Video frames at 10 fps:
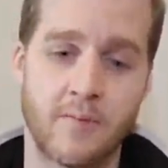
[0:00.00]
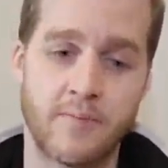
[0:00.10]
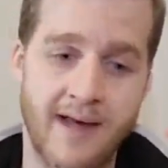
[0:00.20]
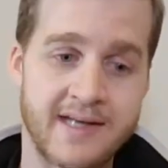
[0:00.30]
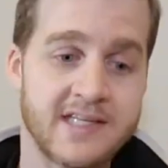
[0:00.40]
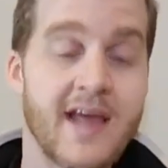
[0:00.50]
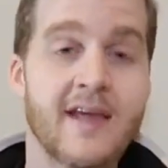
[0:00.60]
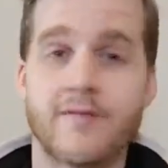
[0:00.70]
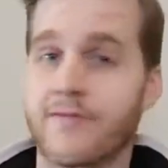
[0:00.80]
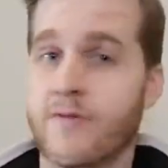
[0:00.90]

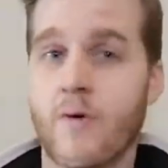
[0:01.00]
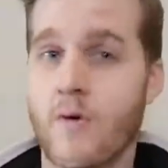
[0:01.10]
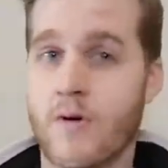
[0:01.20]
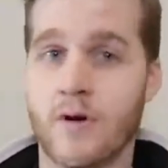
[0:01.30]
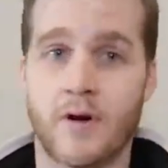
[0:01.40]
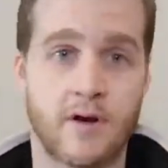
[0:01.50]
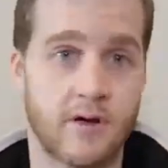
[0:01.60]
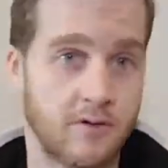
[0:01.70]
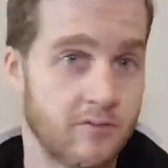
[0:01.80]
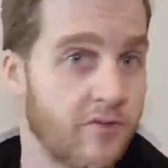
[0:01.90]
maintain for
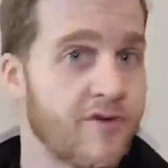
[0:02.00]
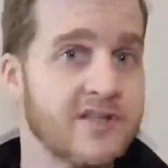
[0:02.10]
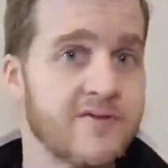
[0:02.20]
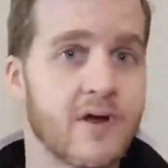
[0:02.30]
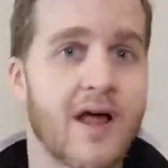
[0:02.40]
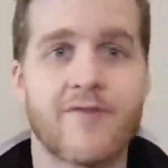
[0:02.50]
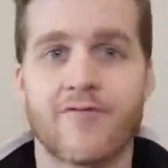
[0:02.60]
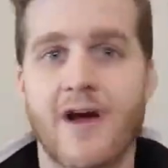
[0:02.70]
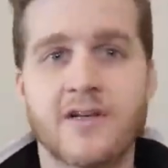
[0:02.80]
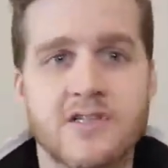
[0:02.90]
the rest of your life,
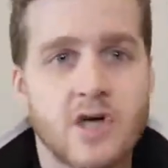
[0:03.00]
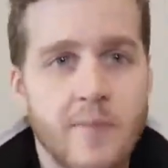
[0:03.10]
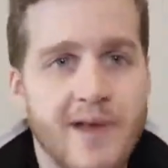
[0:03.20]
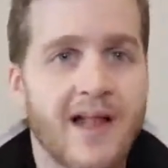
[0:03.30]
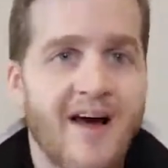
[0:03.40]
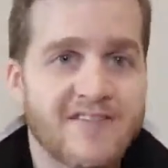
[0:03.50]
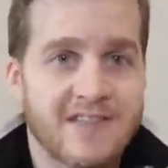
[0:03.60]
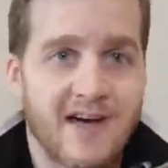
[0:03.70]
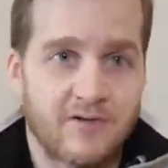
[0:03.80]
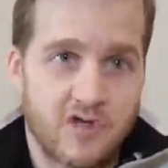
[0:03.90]
right? Because it's got to be a
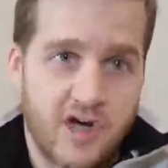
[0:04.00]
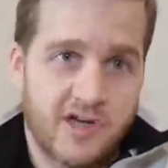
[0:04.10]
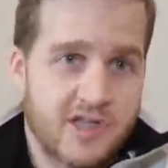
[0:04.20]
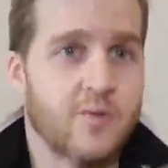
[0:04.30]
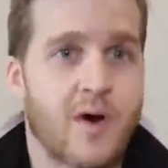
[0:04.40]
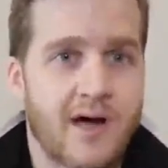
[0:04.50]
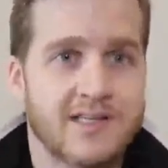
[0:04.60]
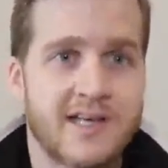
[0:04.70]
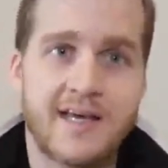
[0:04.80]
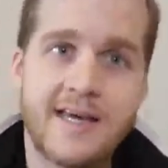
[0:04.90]
lifestyle change. That's why I
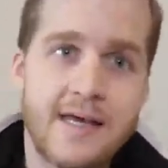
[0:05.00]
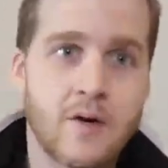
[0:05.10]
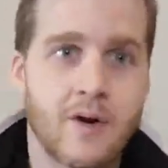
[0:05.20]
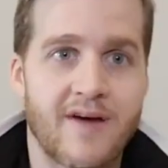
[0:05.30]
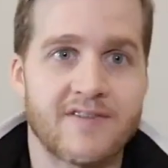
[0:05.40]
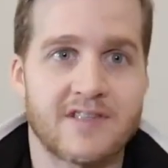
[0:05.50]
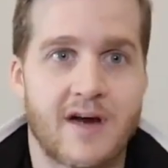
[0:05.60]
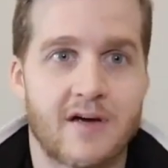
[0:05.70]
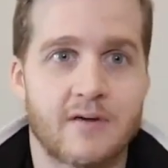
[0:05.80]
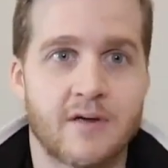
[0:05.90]
say keto
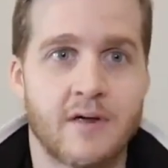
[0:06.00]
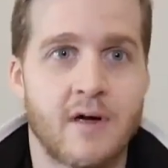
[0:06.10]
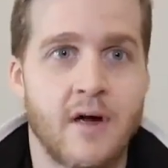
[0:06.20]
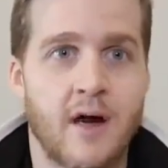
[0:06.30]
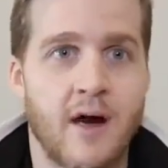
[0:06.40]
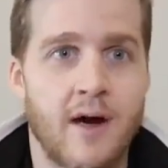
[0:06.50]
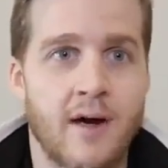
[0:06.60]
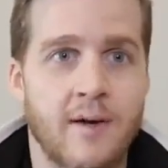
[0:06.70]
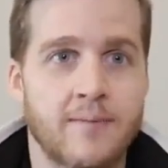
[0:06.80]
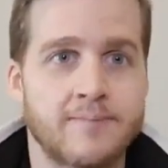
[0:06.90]
lifestyle.
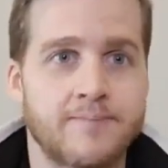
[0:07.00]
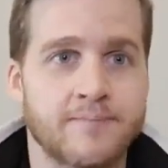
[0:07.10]
I